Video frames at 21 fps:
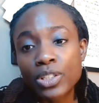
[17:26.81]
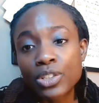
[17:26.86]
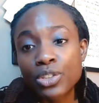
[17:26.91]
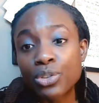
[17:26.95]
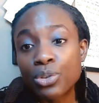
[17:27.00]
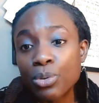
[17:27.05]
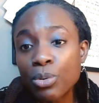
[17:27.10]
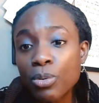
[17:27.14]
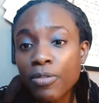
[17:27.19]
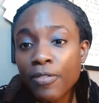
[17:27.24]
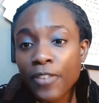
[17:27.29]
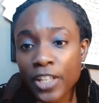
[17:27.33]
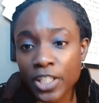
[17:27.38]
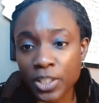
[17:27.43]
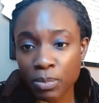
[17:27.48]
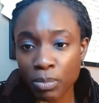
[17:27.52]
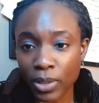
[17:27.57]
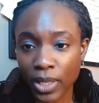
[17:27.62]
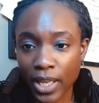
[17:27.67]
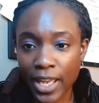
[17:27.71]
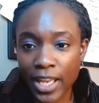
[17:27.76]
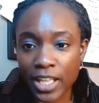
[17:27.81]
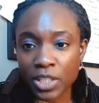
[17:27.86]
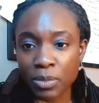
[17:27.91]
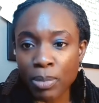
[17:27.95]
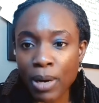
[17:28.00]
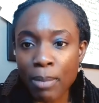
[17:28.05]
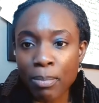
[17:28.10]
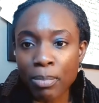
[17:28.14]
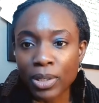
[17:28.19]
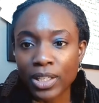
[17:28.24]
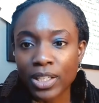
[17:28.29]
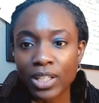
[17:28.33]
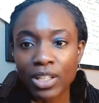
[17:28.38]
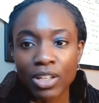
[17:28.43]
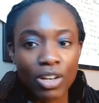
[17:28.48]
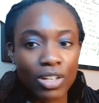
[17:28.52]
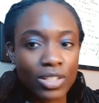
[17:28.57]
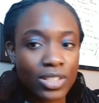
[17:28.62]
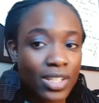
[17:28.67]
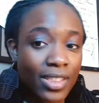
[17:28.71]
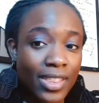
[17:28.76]
do Facebook ads properly
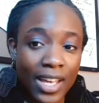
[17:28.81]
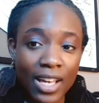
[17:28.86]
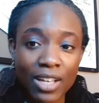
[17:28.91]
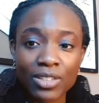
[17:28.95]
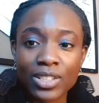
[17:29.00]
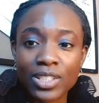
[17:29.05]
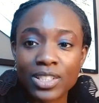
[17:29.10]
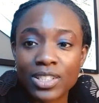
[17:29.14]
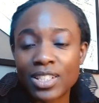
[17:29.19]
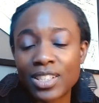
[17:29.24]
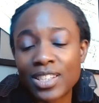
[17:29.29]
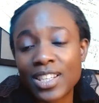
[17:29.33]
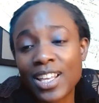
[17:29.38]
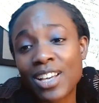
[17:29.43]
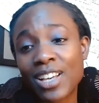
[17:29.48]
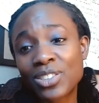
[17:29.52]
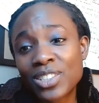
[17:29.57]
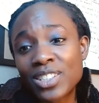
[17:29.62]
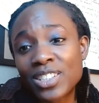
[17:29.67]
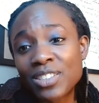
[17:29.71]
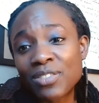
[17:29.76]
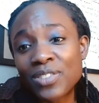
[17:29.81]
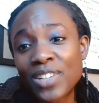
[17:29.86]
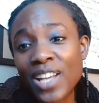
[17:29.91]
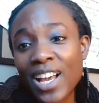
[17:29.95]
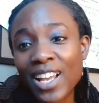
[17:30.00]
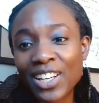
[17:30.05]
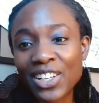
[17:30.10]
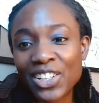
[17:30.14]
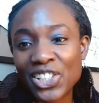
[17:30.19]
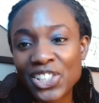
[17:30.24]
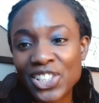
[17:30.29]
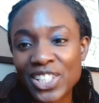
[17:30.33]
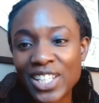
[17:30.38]
cost thousands and thousands of dollars,